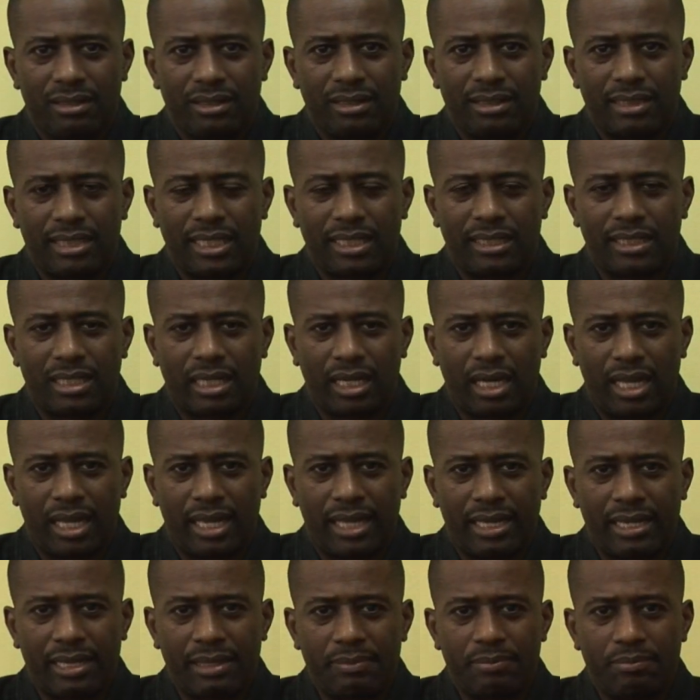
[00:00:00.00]
can
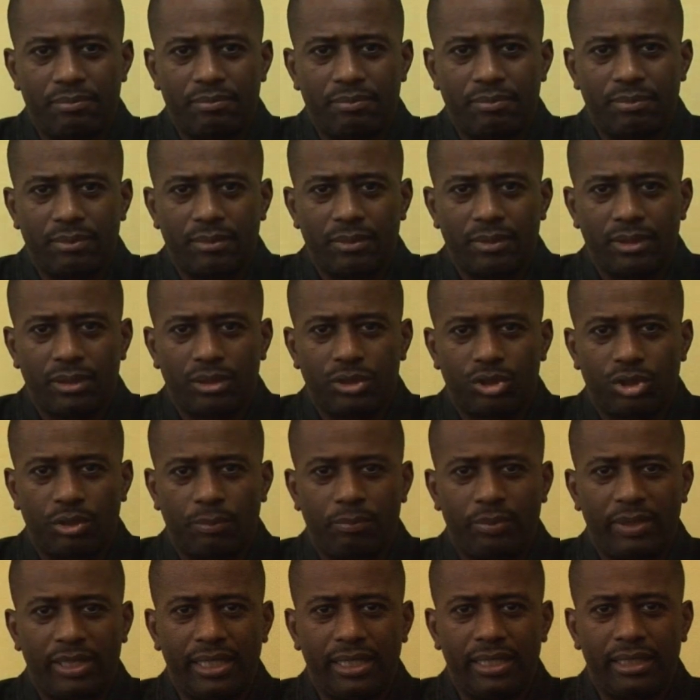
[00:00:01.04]
claim to
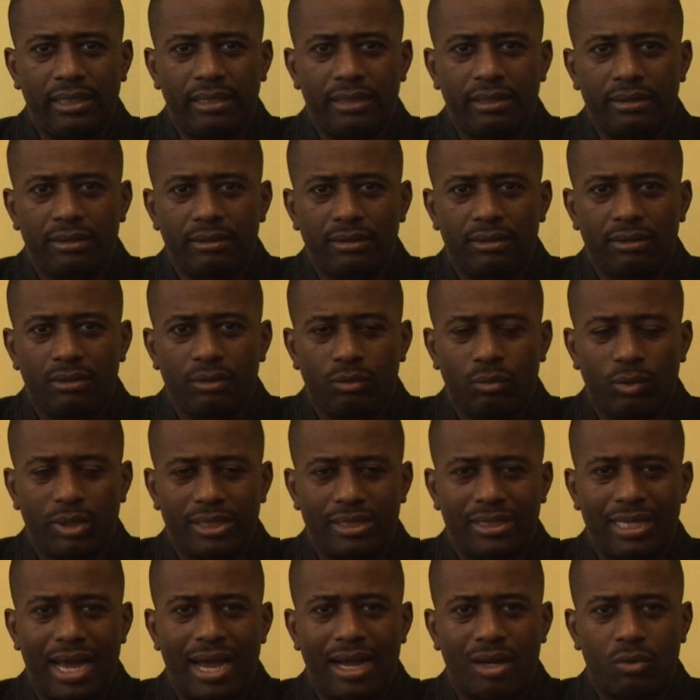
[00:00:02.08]
be what
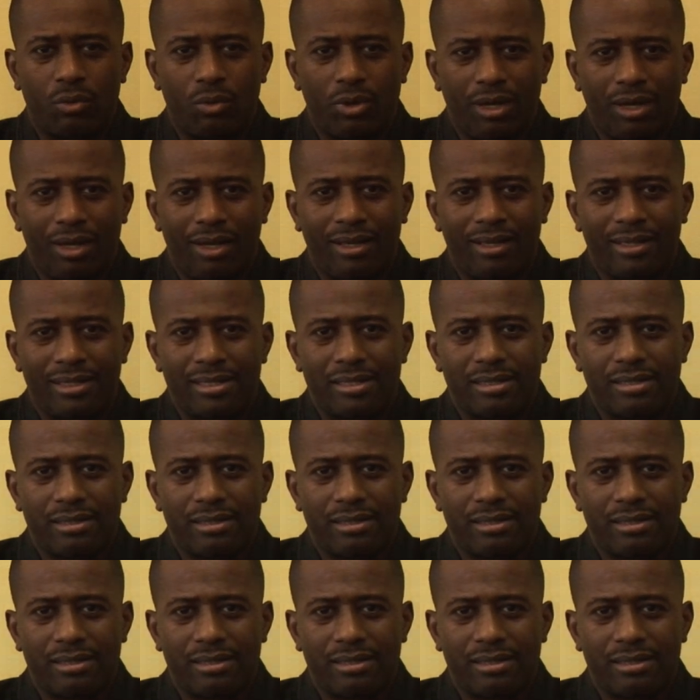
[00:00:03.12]
Doc was,